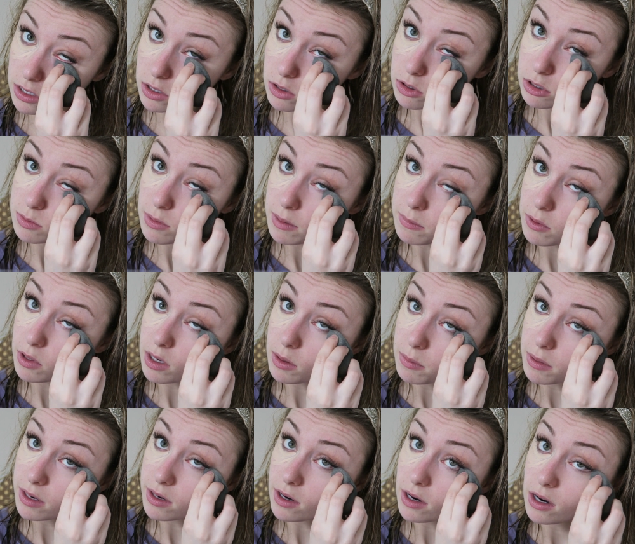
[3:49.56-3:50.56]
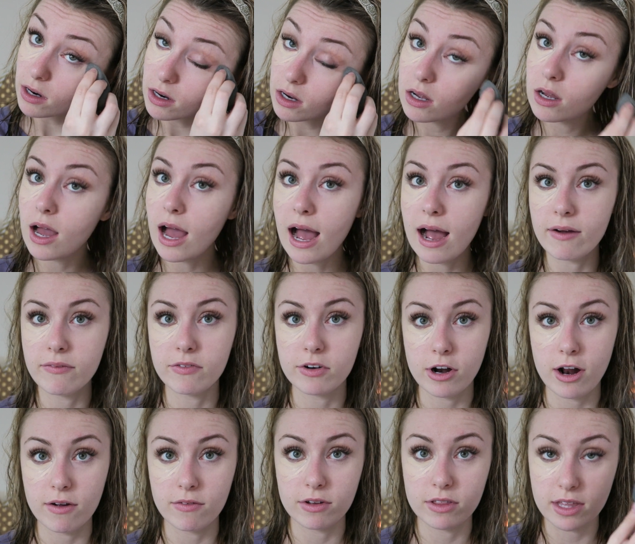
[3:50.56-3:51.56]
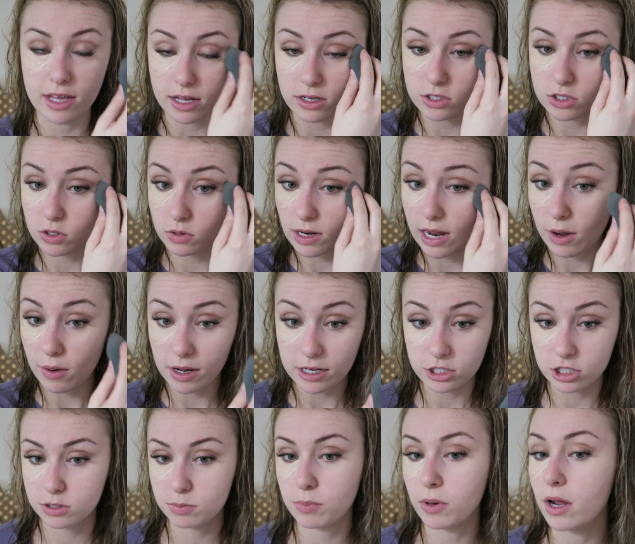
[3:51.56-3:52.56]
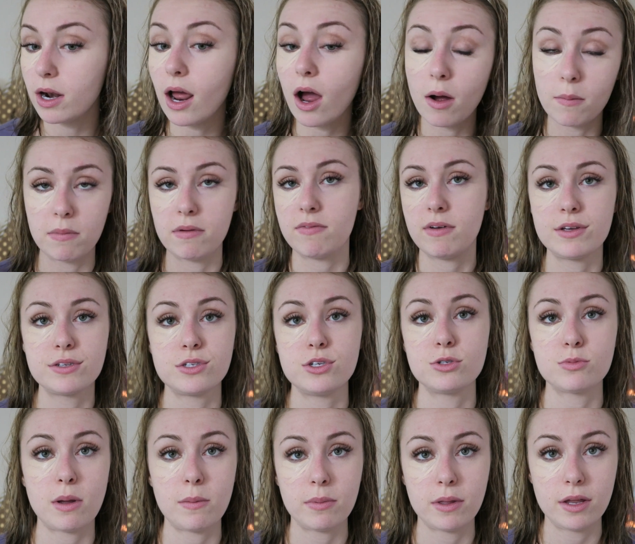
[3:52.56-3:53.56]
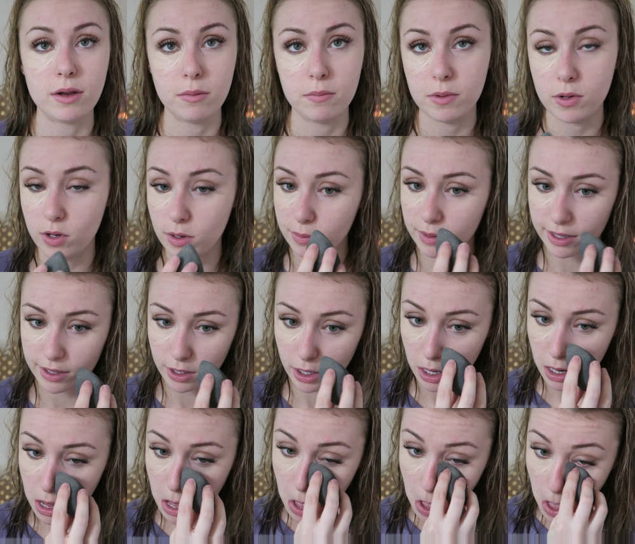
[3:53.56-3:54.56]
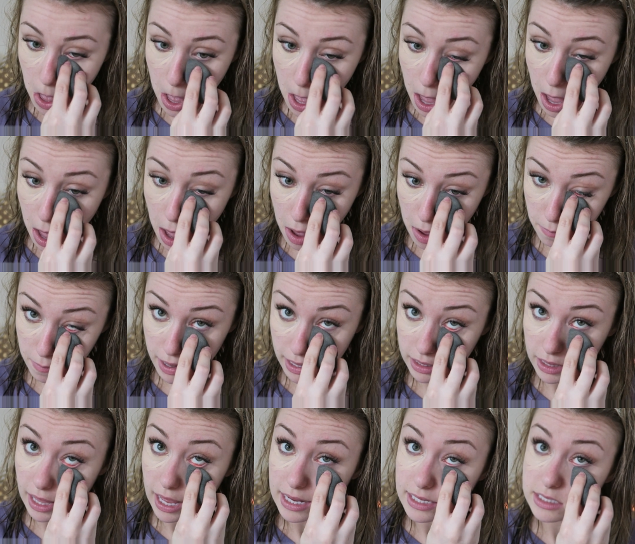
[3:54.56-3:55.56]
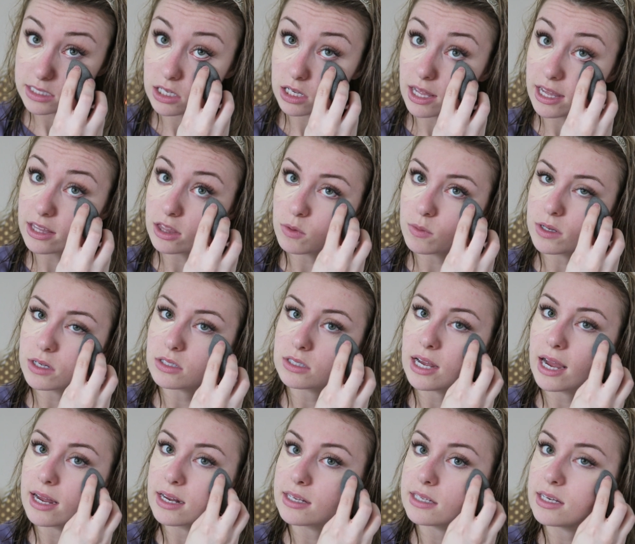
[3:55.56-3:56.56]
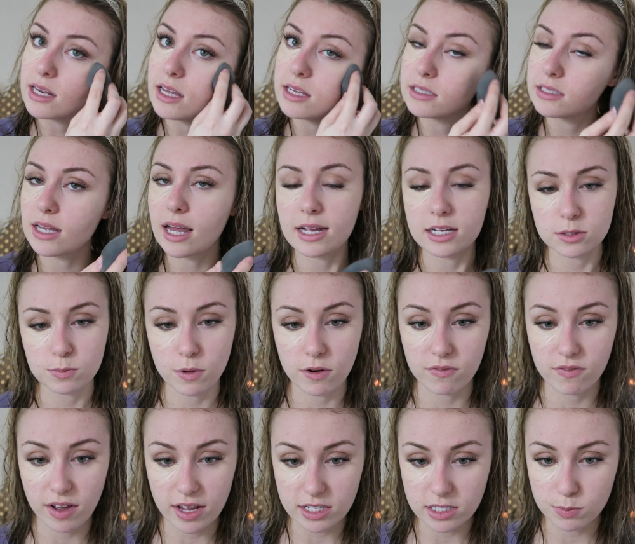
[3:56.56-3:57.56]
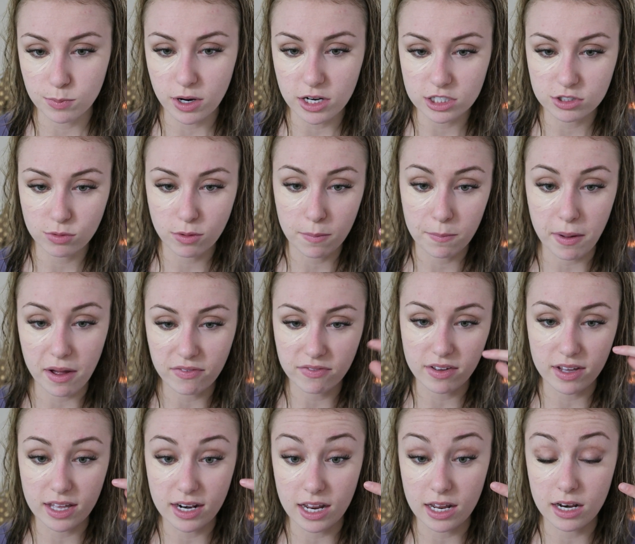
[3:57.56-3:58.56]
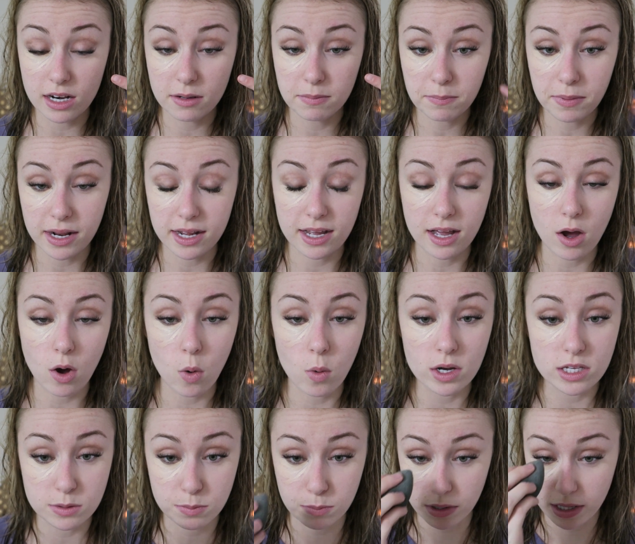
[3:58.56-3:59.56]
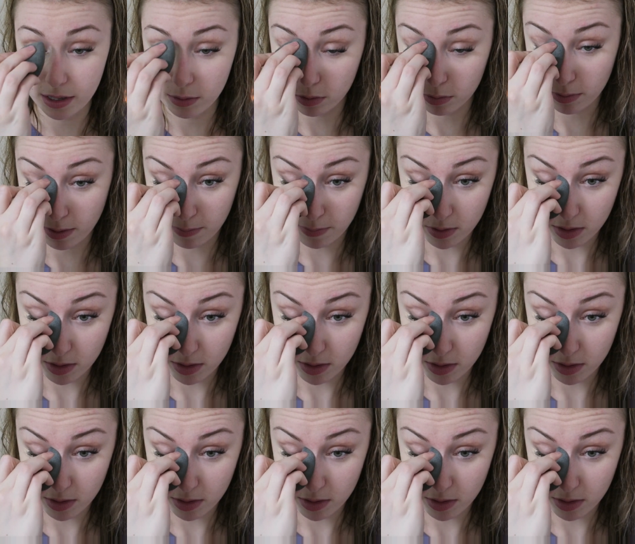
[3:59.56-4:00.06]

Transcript: use my beauty blender after everything else. So now I just put it on my face and use my beauty blender. I still like the Real Techniques Expert Face Brush for buffing it in, but I always blend with my